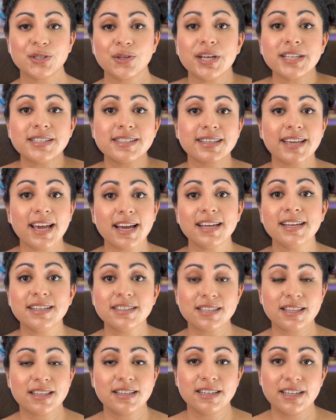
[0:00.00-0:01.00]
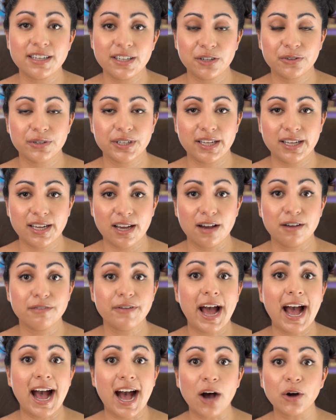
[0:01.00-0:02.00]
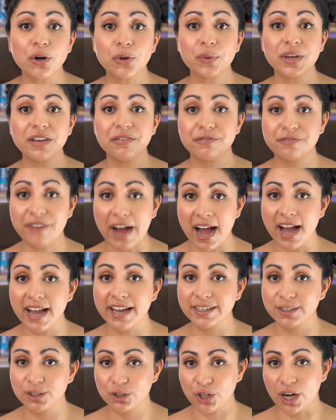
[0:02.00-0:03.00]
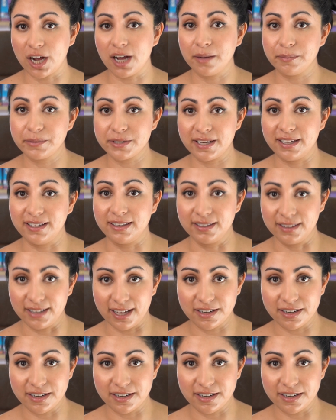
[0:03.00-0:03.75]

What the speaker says: So let's get into the nitty-gritty of how do we find jobs in